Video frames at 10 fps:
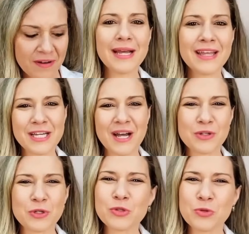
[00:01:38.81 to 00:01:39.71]
And the
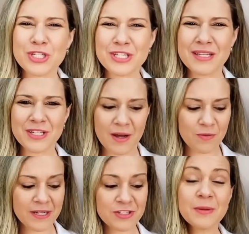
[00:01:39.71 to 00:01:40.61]
other ingredient in our
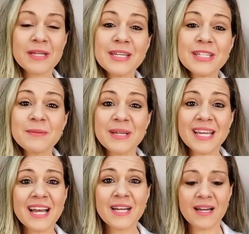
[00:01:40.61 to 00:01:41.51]
recipe is
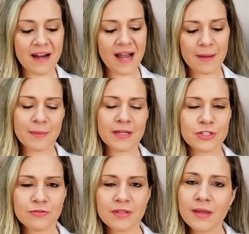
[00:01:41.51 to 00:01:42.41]
banana. I picked
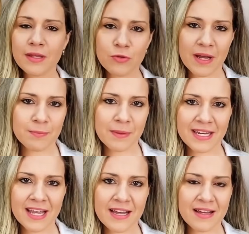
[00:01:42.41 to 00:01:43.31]
a very ripe
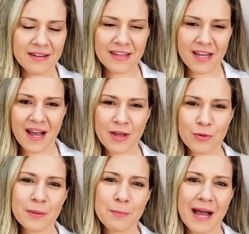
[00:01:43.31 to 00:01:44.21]
banana, the kind
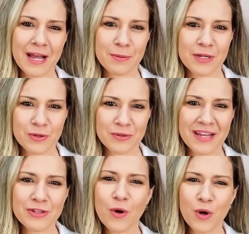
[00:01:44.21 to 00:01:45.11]
with a black peel
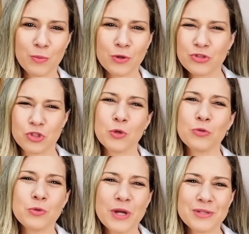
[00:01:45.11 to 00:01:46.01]
that's almost
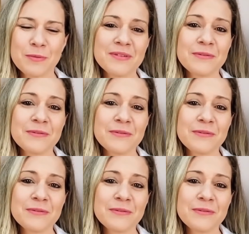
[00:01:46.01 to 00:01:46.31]
overripe.